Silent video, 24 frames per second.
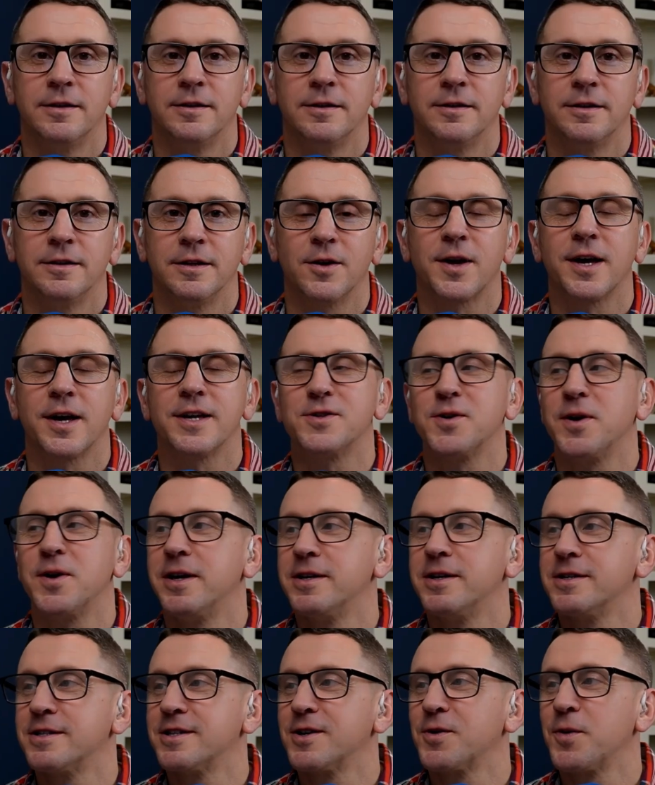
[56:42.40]
Okay, so
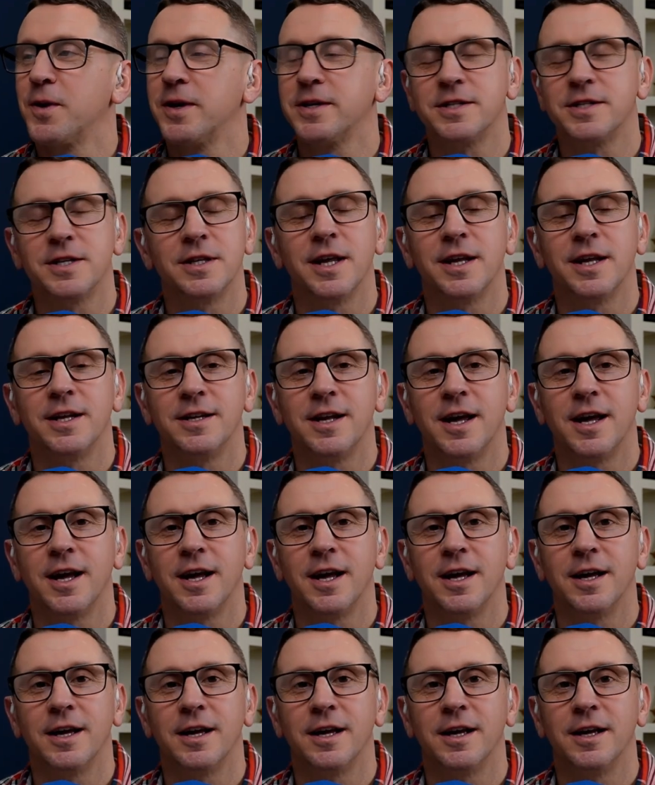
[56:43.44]
here's the question
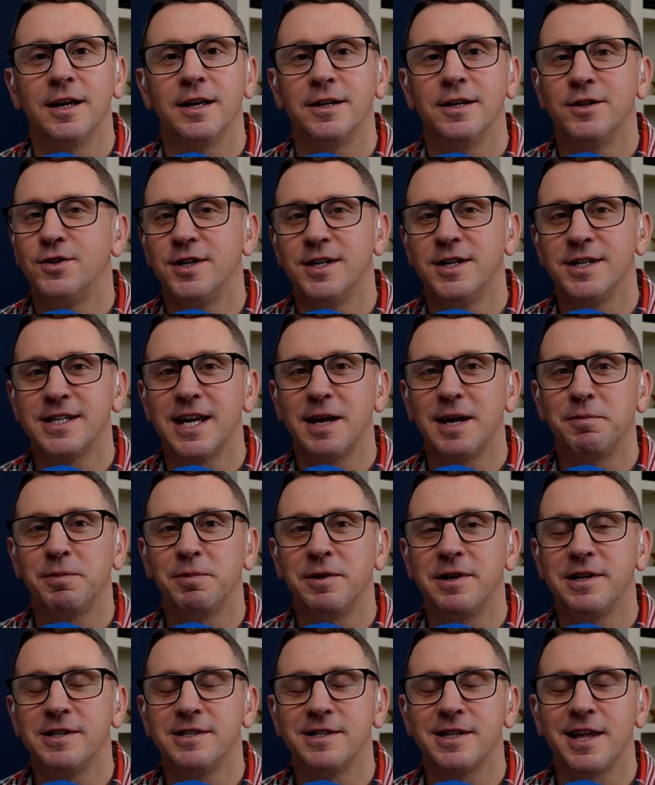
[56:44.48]
then. Do you say
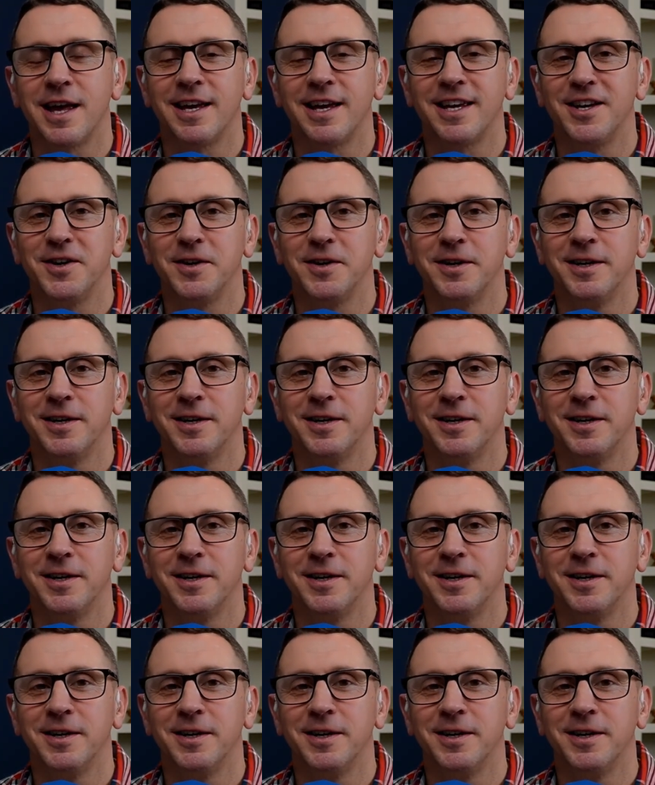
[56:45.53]
please and thank you?